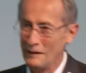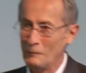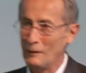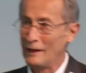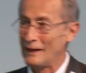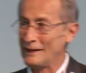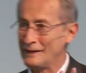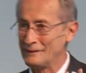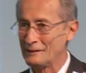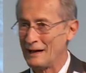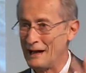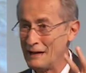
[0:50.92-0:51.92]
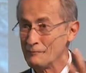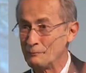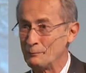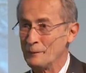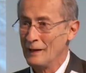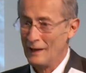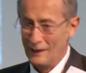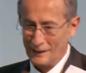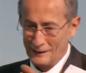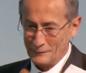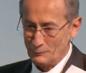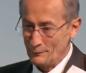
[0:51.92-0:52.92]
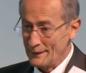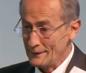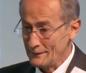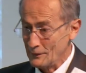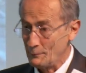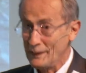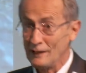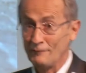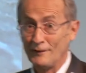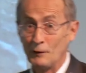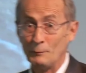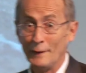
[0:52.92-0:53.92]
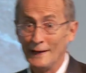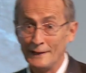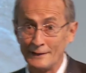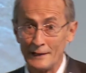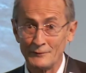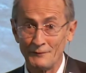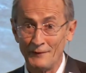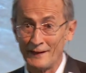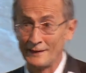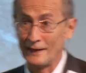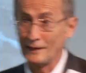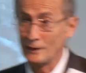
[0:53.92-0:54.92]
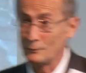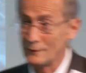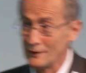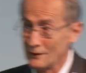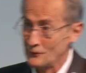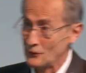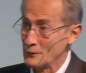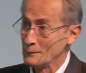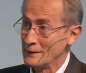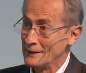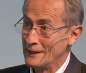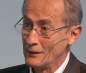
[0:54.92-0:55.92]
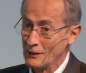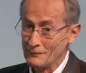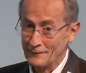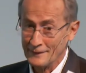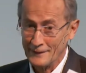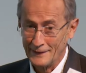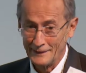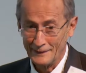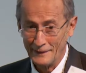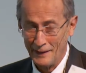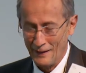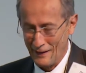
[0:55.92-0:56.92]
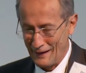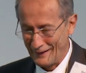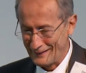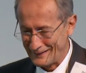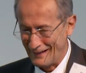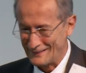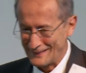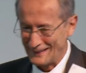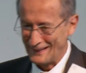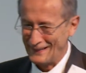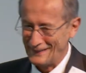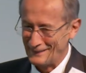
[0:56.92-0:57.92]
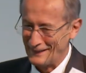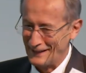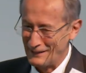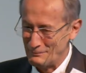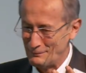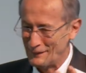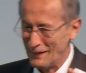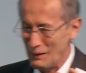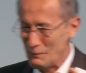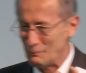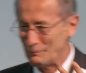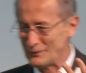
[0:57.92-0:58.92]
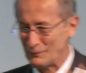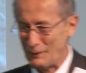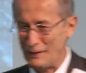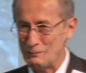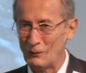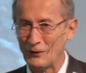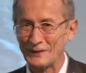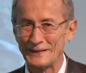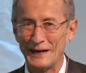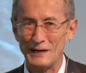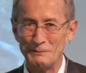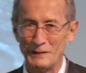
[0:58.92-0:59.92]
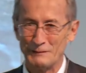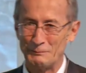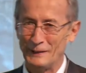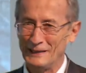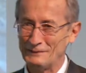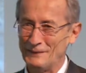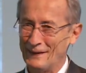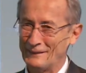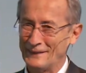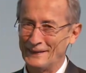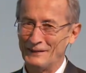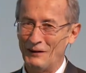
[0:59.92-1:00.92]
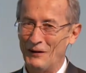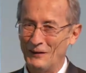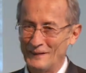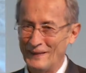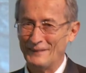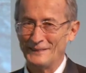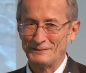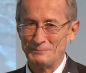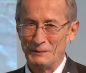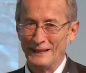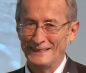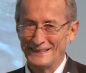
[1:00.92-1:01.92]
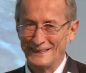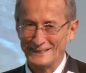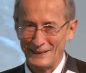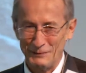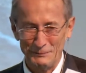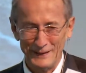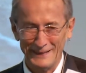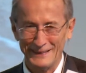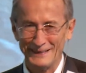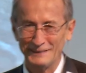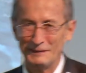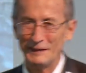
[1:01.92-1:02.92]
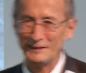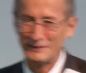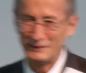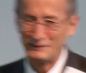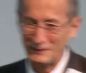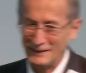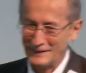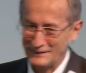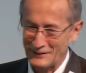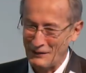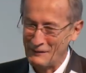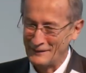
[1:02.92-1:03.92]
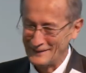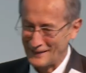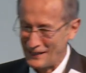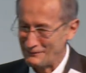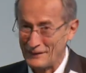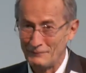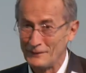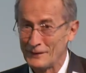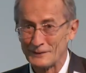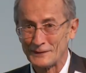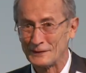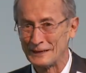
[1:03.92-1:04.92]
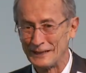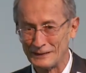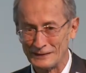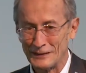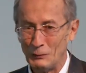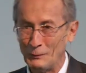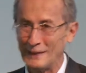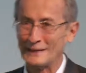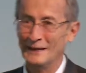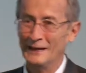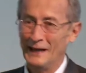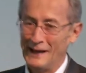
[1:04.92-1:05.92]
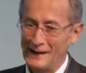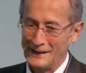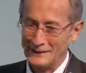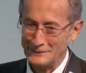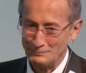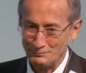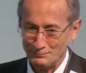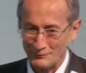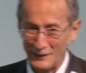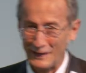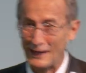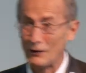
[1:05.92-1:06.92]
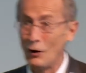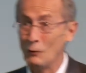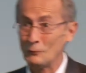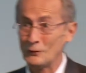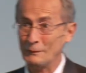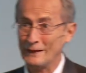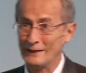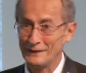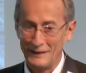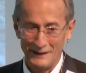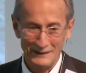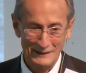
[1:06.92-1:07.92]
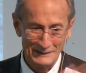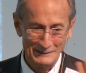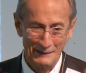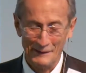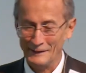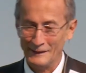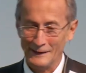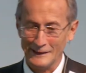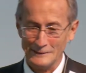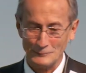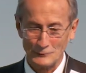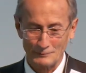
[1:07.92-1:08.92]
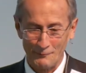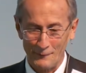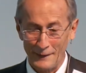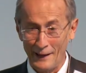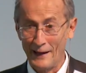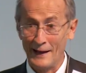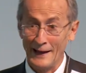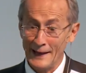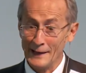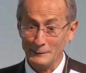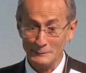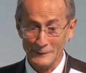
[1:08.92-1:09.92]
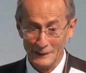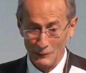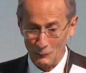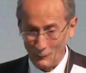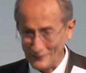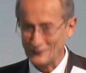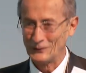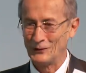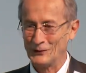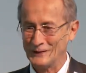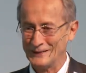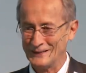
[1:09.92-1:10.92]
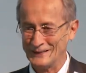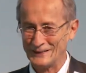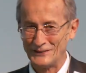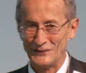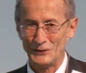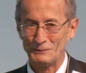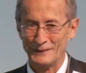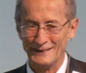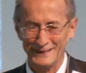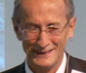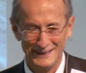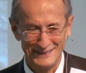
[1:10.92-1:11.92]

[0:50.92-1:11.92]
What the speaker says: Well, I have been to Bielefeld many times. In fact, I come to Germany often, and I calculated that I've spent more time at Bielefeld than all the places I've been in. And it's always, it feels like a little bit like home to me. And I am one corner German.